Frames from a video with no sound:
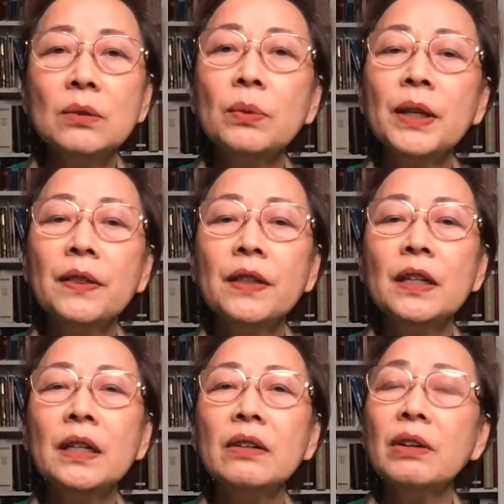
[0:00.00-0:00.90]
with
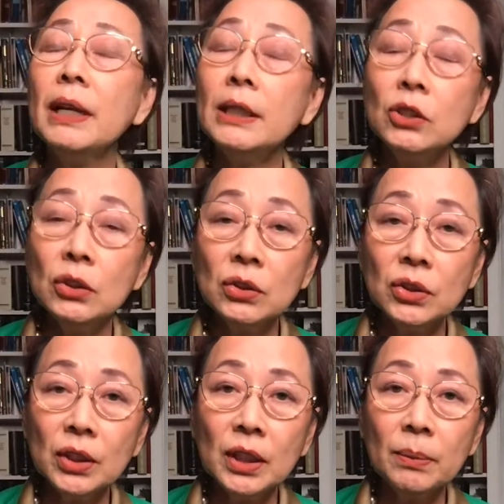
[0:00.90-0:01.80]
the
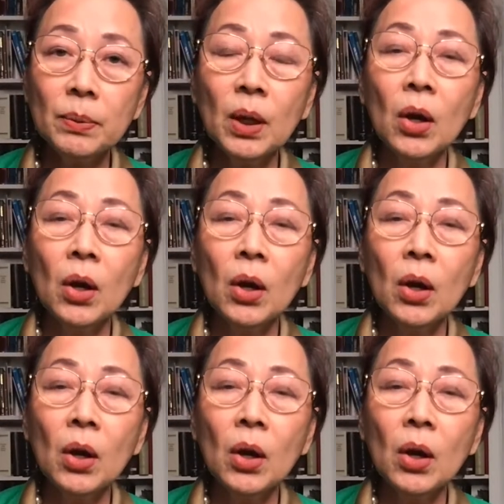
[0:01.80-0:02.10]
relationship